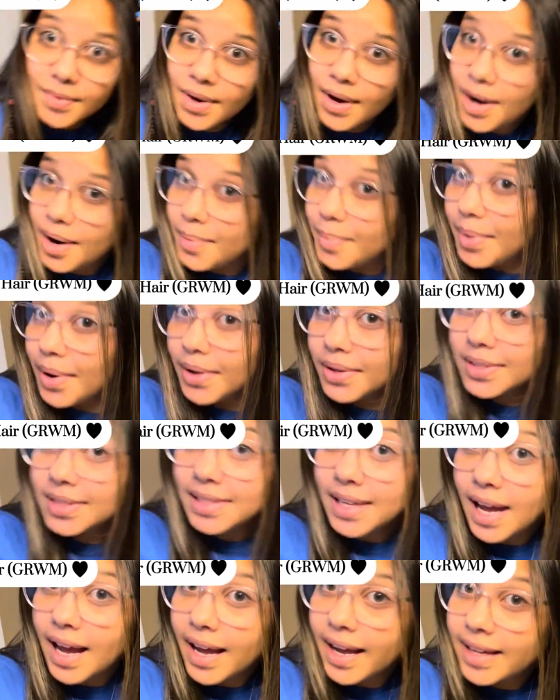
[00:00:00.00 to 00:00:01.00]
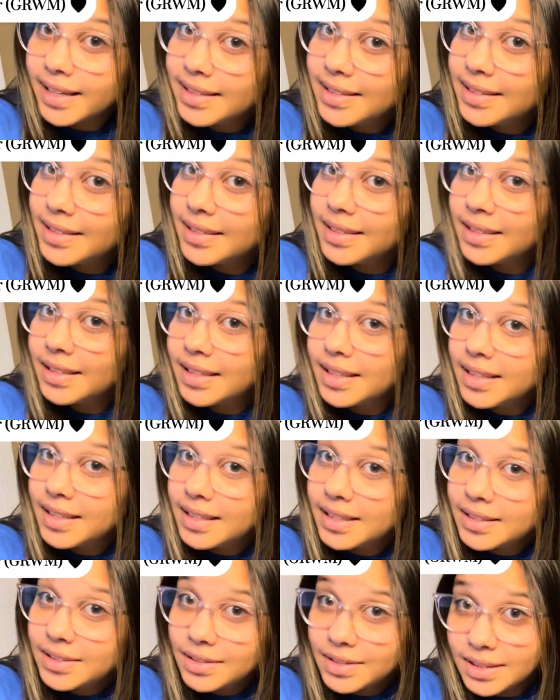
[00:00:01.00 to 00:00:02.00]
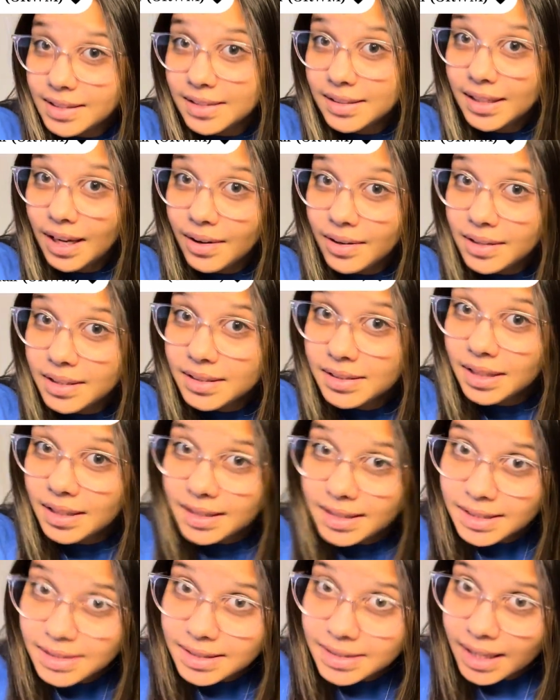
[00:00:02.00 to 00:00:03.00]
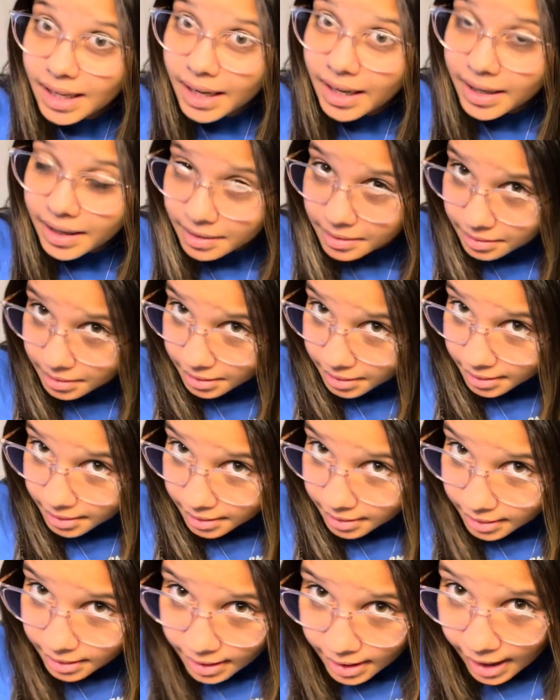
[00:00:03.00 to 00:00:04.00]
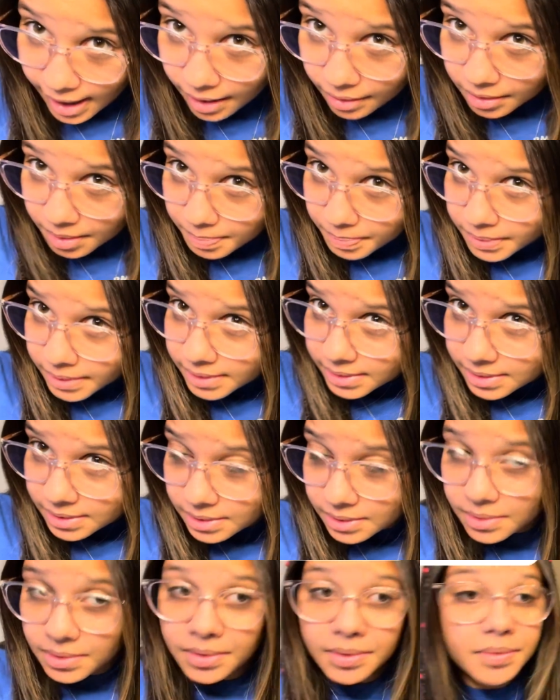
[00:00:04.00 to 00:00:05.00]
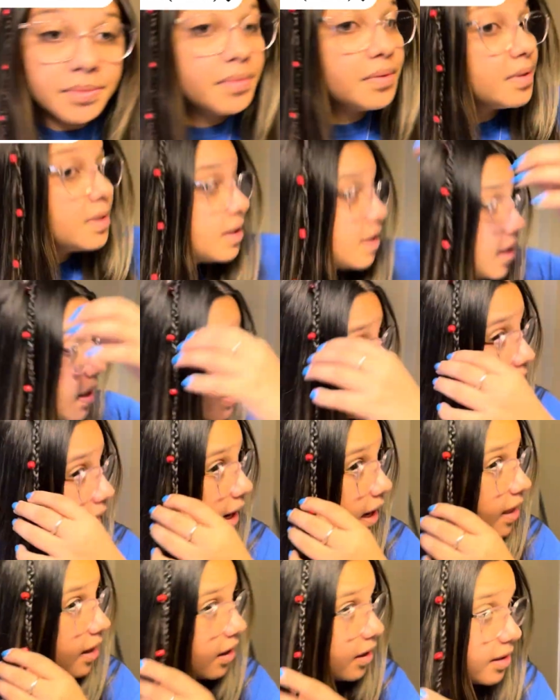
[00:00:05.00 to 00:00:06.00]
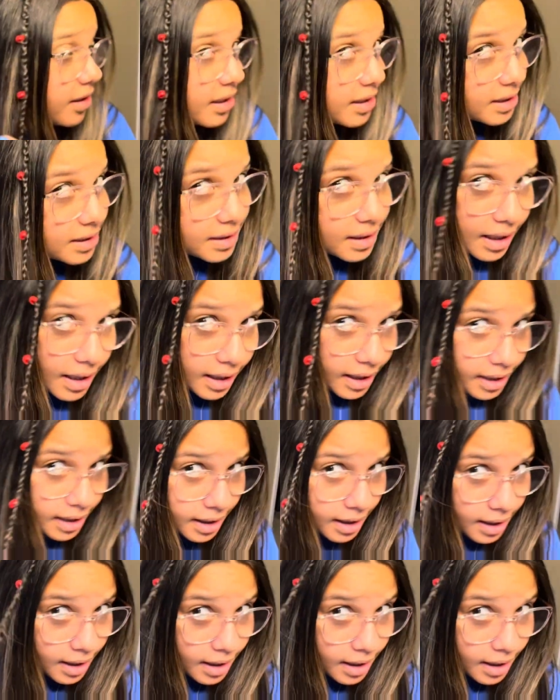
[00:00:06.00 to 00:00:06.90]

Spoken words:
on both sides. So this is how it looks on this side. I only put two, and on this side,